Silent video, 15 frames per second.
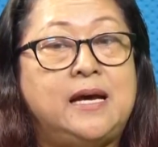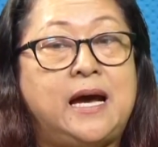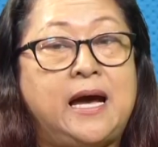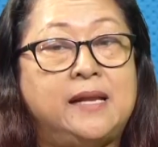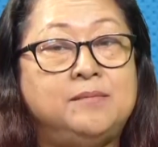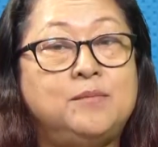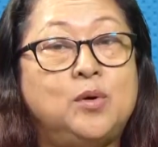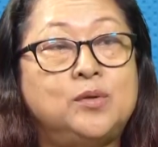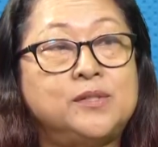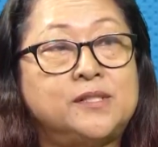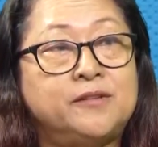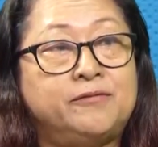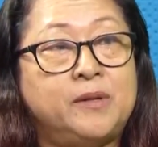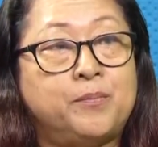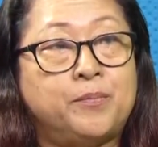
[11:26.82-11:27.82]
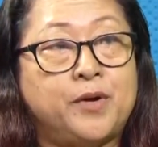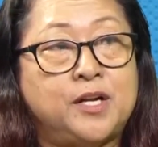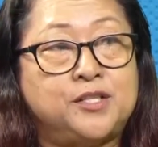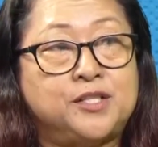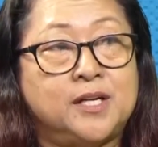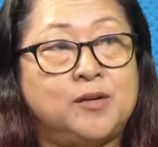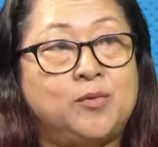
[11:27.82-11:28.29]
and most of the
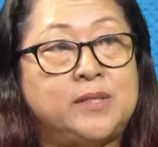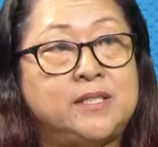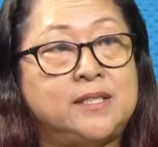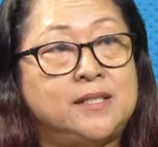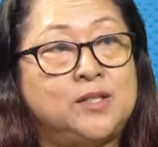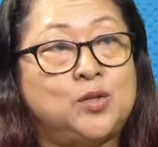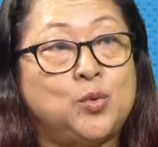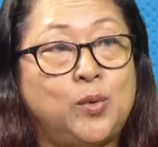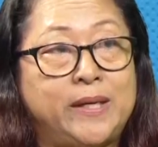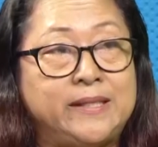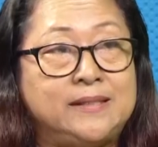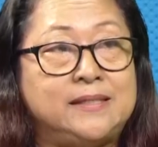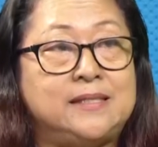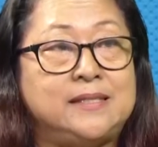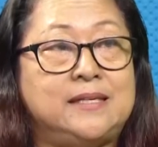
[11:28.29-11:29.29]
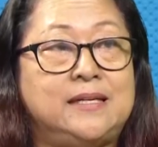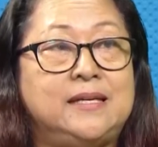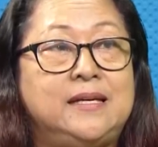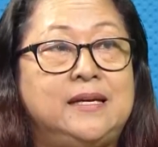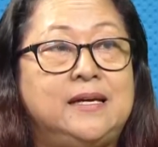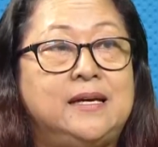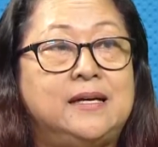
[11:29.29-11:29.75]
project within
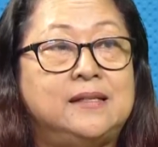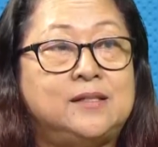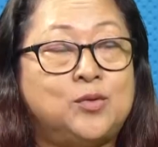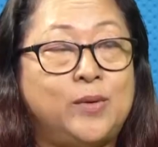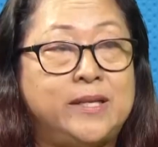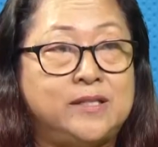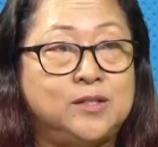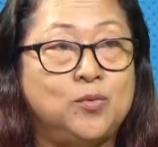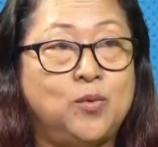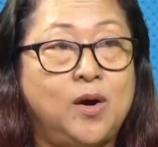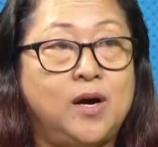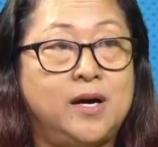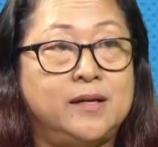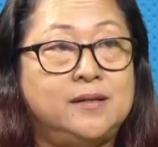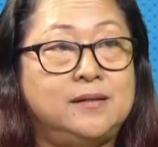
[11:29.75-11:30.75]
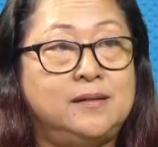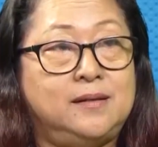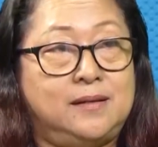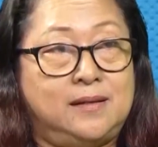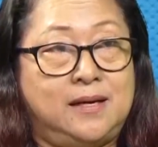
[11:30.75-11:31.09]
2021,